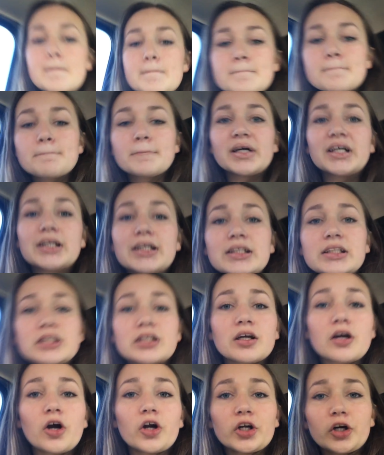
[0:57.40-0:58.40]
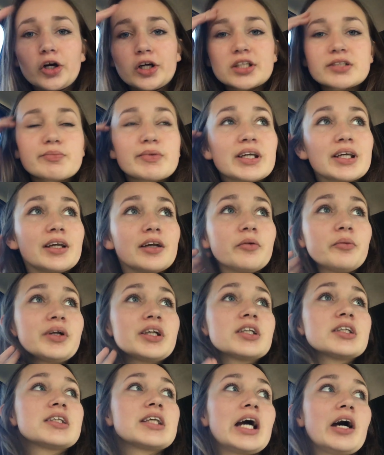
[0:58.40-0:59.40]
but our car is making a
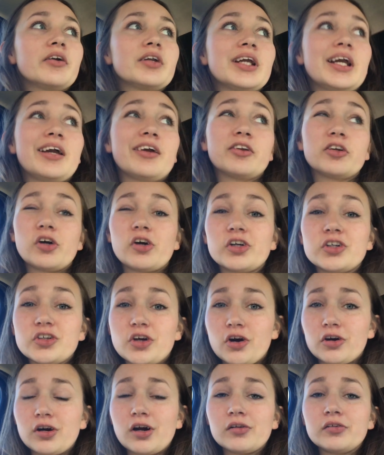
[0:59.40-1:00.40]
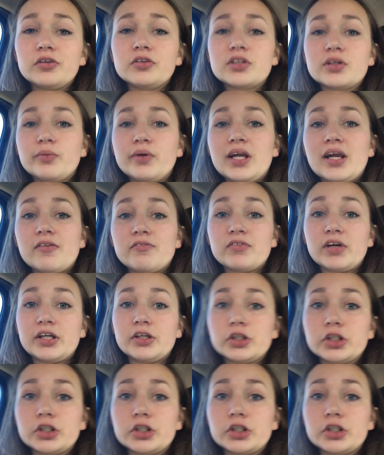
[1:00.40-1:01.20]
weird sound and our dog got loose and we can't find